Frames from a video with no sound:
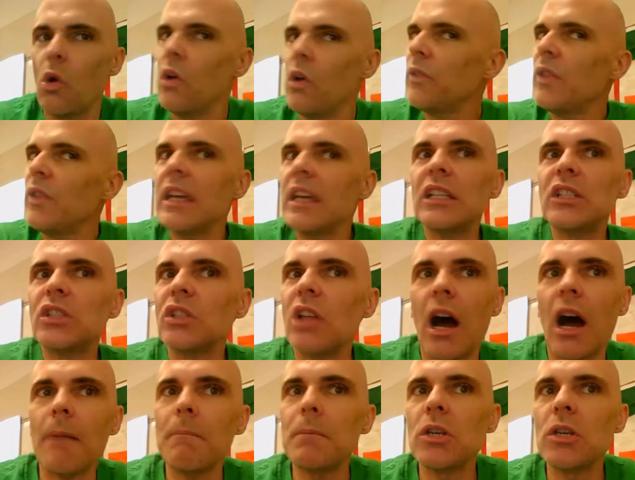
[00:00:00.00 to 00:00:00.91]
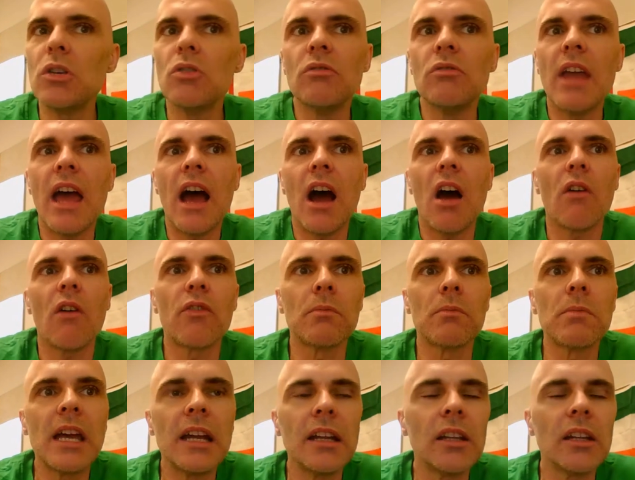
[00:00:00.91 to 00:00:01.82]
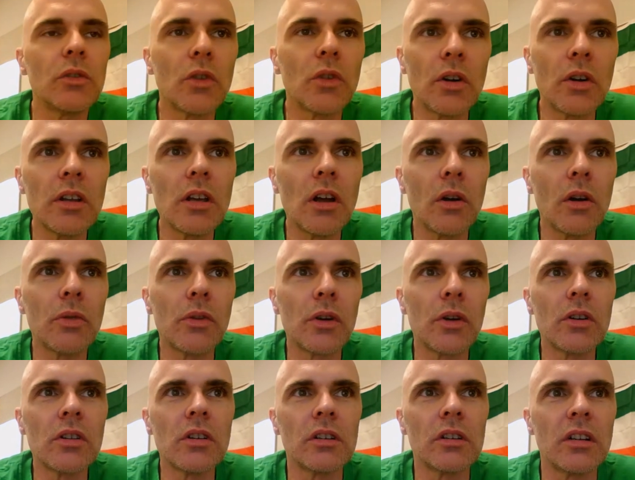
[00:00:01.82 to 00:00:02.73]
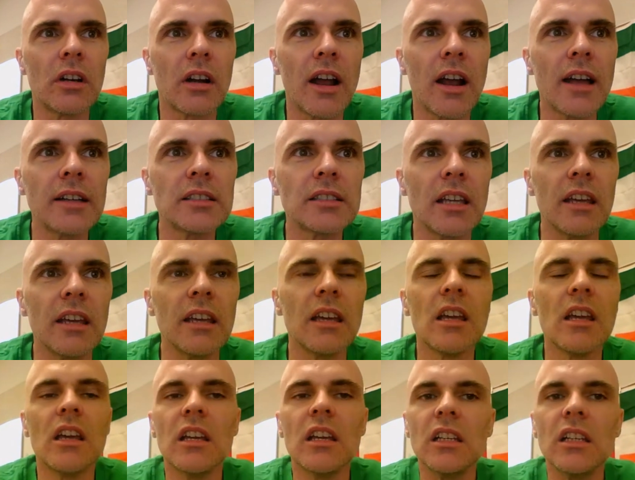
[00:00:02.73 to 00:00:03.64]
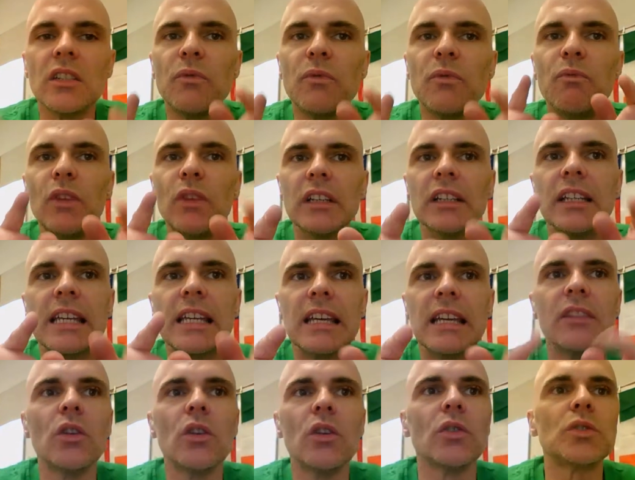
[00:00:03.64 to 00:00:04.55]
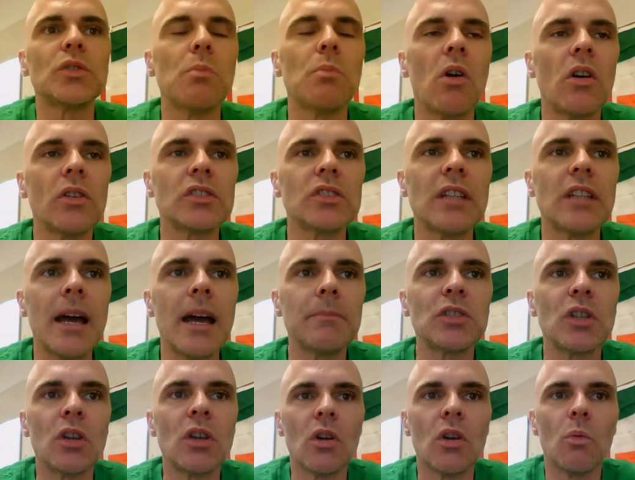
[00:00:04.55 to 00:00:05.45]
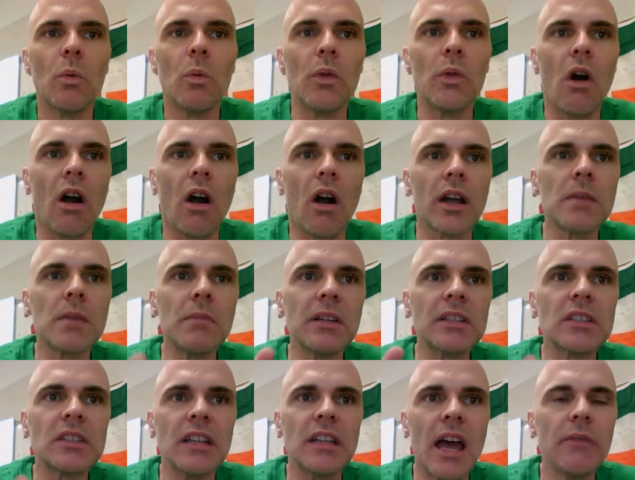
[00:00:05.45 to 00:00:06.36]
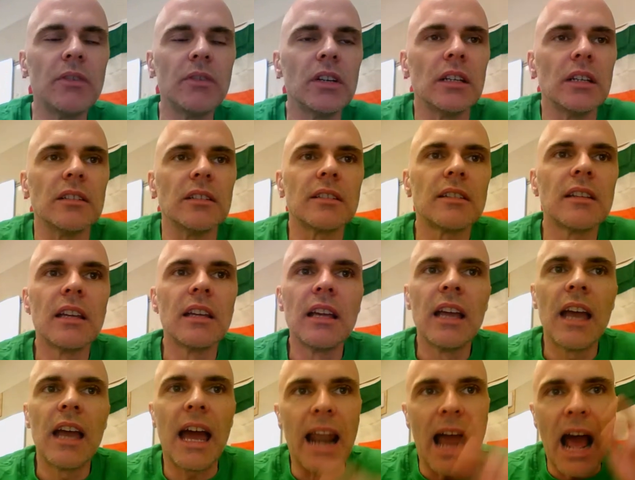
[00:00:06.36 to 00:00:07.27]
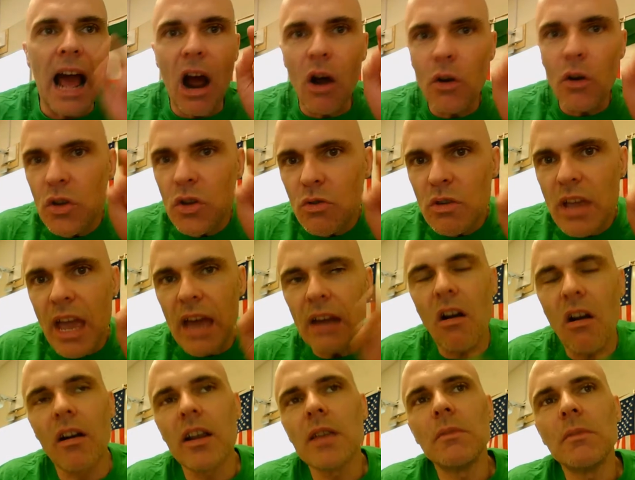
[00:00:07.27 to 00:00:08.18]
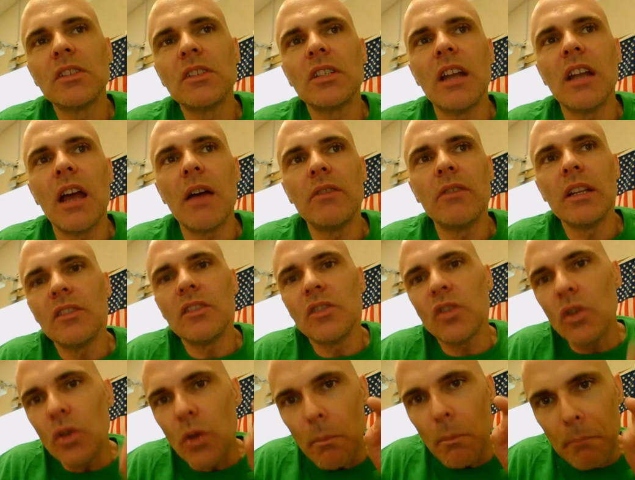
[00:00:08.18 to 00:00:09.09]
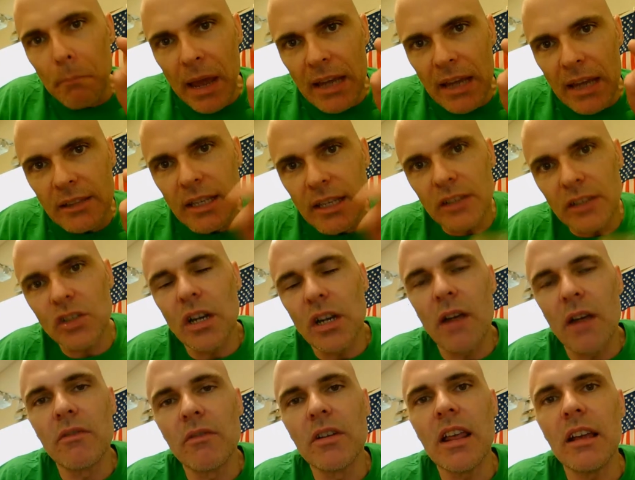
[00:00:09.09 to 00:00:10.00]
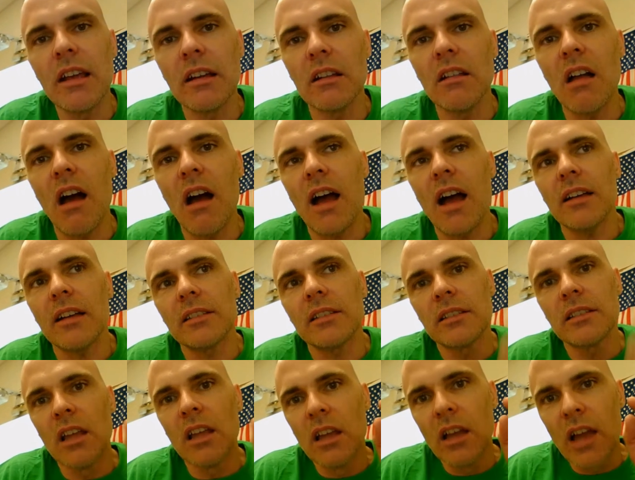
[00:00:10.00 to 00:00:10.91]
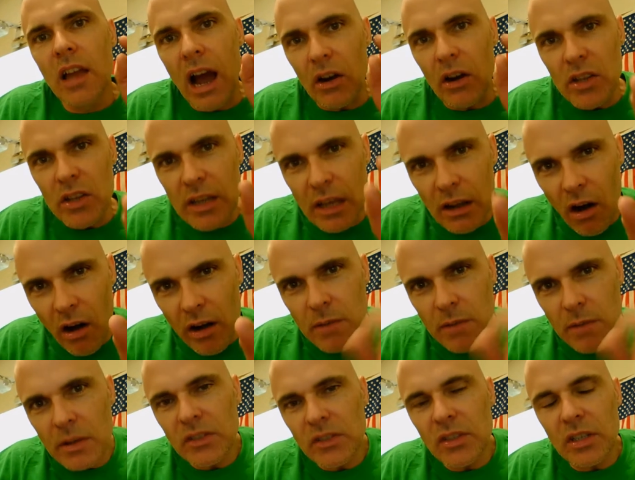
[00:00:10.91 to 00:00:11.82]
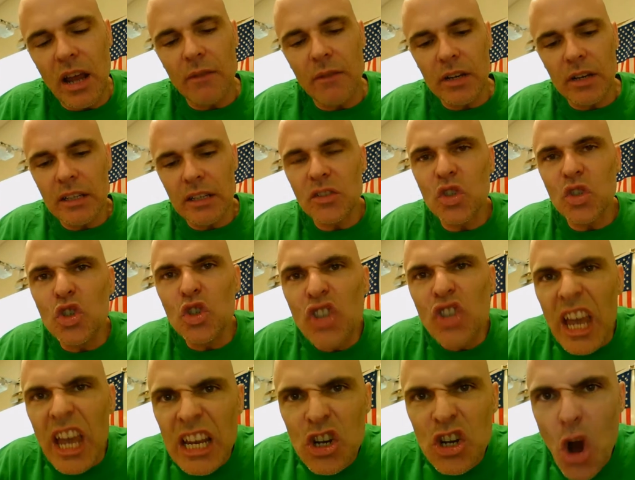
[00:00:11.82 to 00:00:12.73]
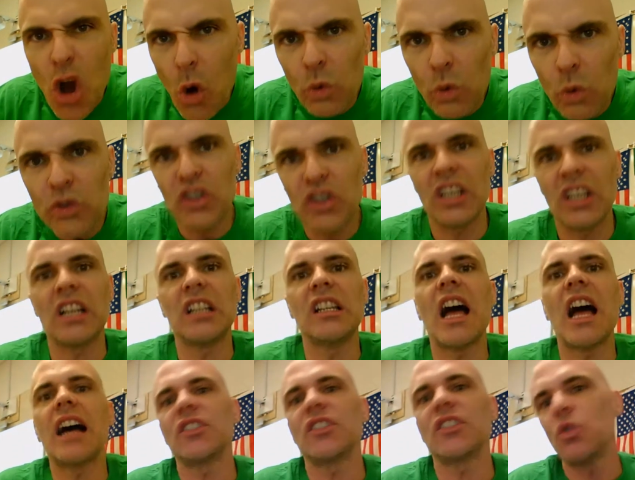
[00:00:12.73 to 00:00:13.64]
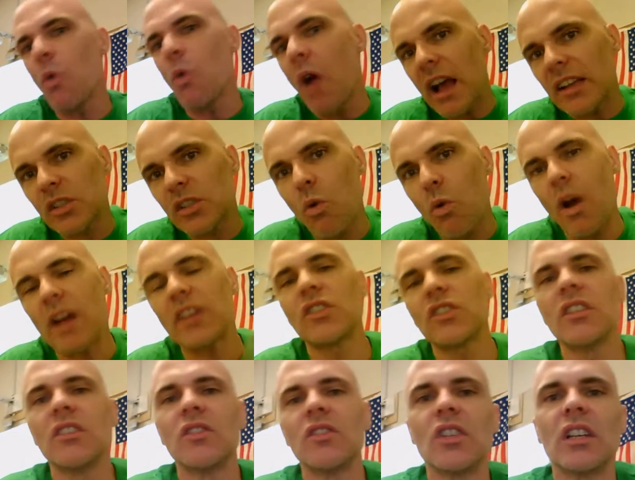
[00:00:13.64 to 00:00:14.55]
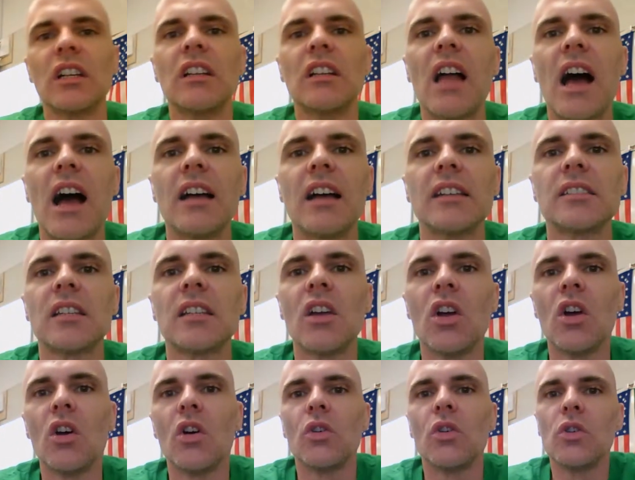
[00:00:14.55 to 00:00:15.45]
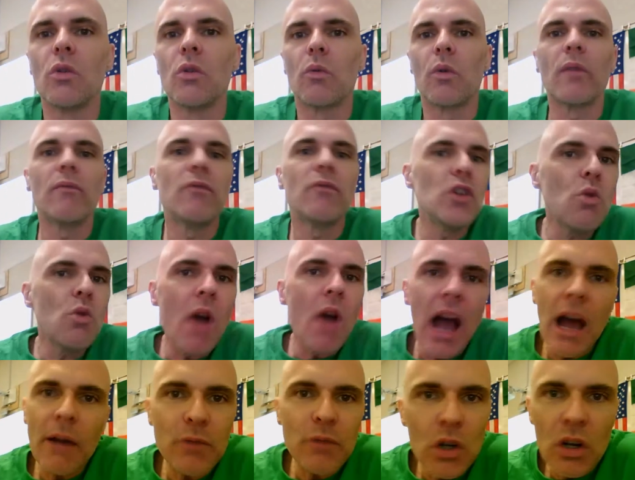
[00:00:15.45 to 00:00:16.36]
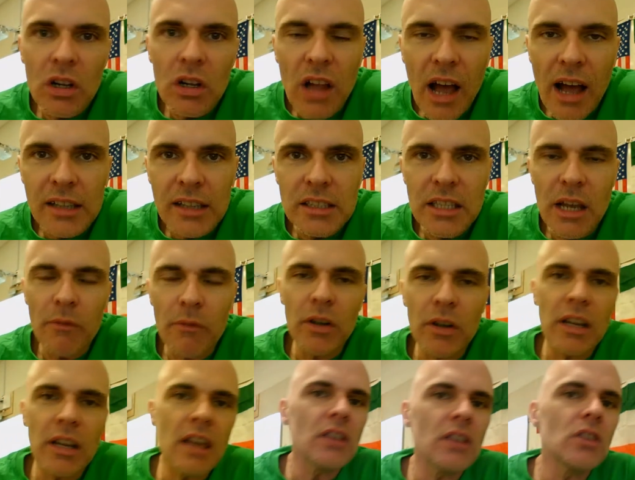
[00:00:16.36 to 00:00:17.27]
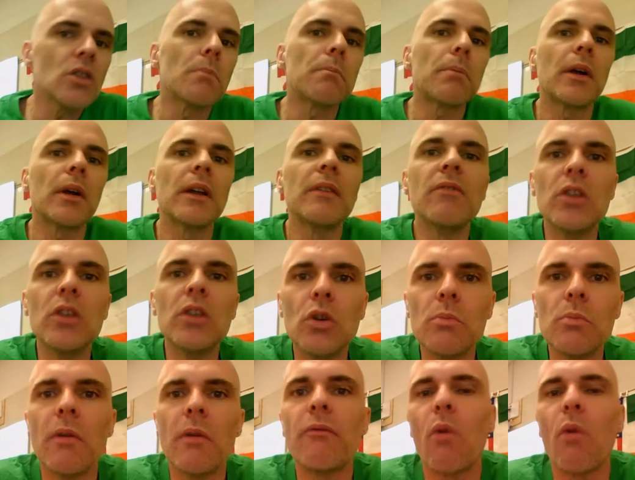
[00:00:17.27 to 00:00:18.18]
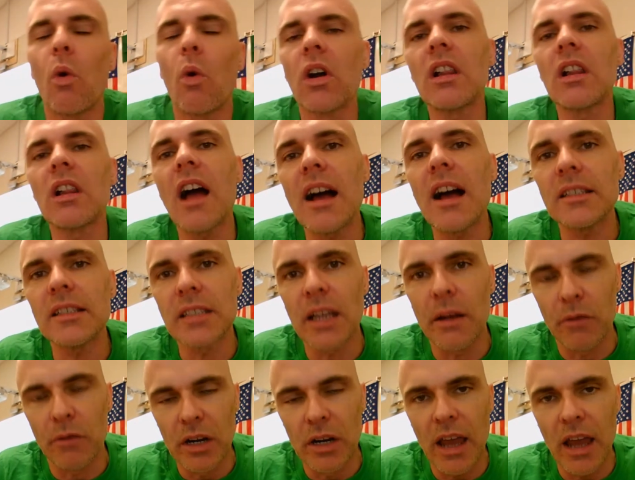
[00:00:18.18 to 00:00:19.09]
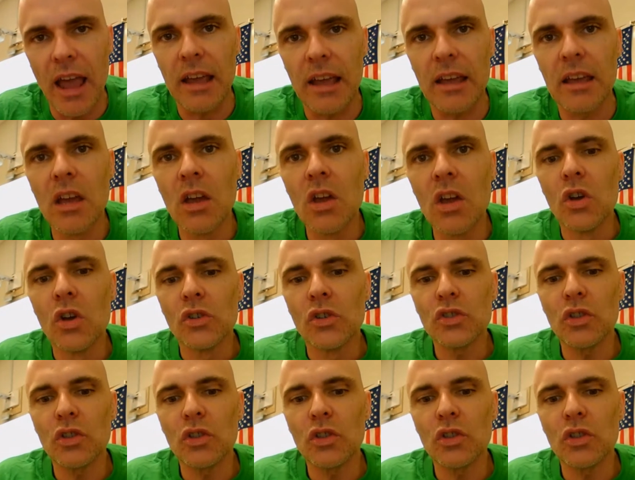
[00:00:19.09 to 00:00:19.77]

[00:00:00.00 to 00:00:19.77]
So the only thing stopping you now from getting 30 out of 30 on your essay is filling in those small steps with arguments and evidence. And how do you get arguments and evidence? You pay attention every day in class. How do you get arguments and evidence? You take notes in class. You ask questions in class. You review after class every day. You preview before class every day.